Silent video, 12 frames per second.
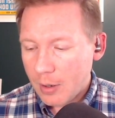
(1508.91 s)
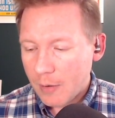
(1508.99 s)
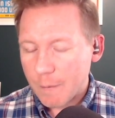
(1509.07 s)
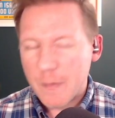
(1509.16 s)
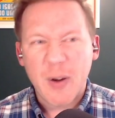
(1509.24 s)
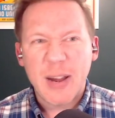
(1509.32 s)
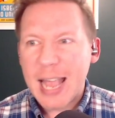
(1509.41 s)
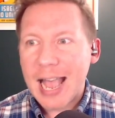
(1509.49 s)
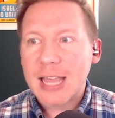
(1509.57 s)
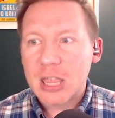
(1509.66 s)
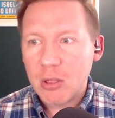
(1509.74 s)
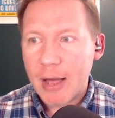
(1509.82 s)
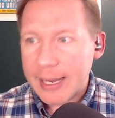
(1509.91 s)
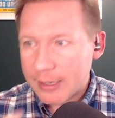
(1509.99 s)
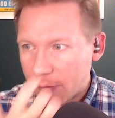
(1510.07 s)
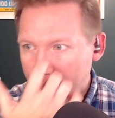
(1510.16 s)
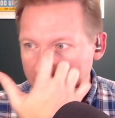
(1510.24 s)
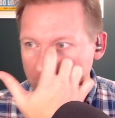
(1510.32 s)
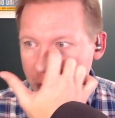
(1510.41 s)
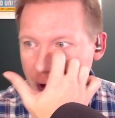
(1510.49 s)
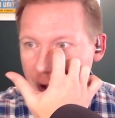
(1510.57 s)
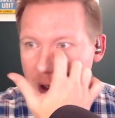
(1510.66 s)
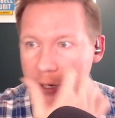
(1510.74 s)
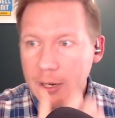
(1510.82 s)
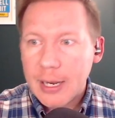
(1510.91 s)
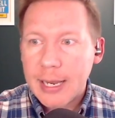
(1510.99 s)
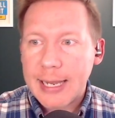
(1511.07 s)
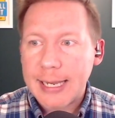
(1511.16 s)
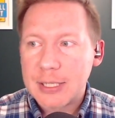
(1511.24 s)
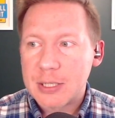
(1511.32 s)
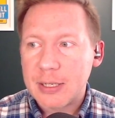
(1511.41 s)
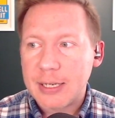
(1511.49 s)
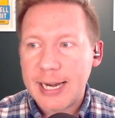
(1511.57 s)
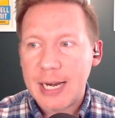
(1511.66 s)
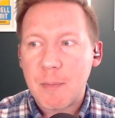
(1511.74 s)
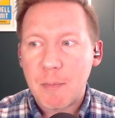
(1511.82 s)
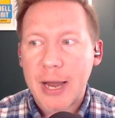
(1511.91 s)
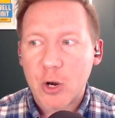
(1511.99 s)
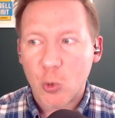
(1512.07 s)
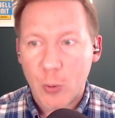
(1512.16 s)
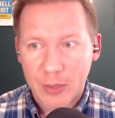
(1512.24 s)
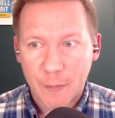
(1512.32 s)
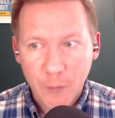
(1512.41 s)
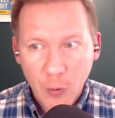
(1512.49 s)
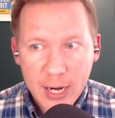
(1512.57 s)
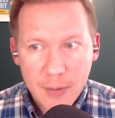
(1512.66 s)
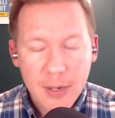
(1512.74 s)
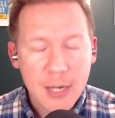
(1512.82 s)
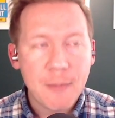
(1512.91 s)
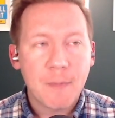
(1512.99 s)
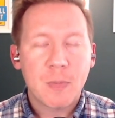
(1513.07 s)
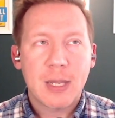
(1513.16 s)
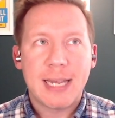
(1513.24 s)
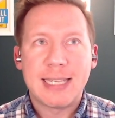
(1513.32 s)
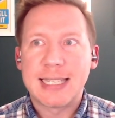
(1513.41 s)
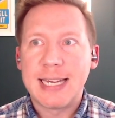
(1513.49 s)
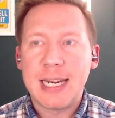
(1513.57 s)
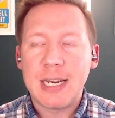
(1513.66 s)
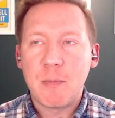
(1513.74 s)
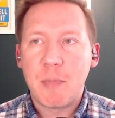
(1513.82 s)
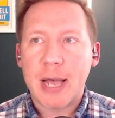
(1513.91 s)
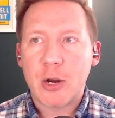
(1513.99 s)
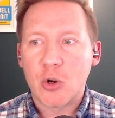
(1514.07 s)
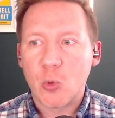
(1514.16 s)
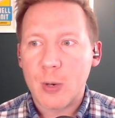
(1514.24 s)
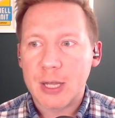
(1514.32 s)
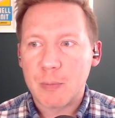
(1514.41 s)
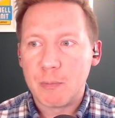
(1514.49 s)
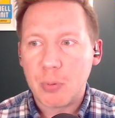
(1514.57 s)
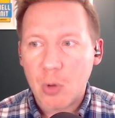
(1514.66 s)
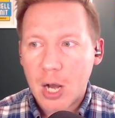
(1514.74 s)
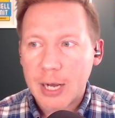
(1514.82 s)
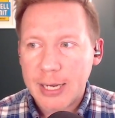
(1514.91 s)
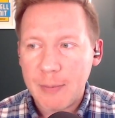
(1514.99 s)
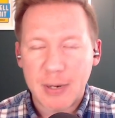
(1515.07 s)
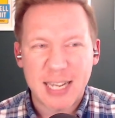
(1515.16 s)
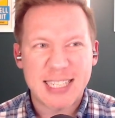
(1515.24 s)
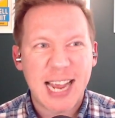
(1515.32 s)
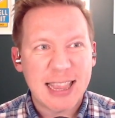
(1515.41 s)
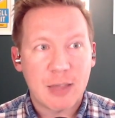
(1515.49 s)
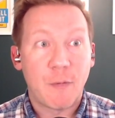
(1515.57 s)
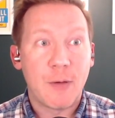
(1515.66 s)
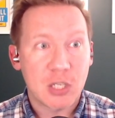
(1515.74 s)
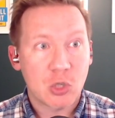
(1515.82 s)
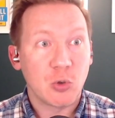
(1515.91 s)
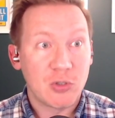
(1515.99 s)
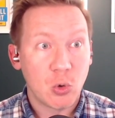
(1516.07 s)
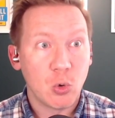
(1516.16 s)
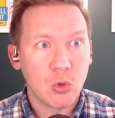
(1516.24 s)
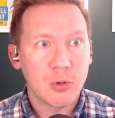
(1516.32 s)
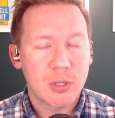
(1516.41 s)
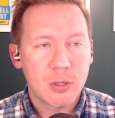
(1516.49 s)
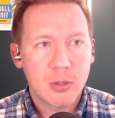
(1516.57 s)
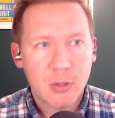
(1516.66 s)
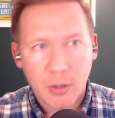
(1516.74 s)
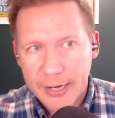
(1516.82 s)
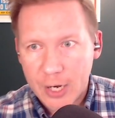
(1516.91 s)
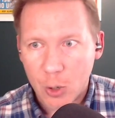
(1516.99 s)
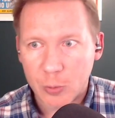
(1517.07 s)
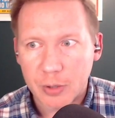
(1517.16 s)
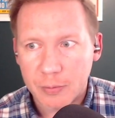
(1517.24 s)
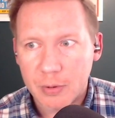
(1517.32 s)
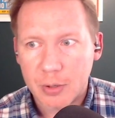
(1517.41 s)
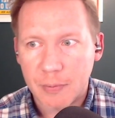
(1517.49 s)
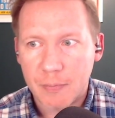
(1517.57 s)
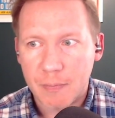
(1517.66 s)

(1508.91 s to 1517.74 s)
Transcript: Very athletic defender. He's getting better with framing. He's getting better with blocking, but he's got the physical tools to, you know, to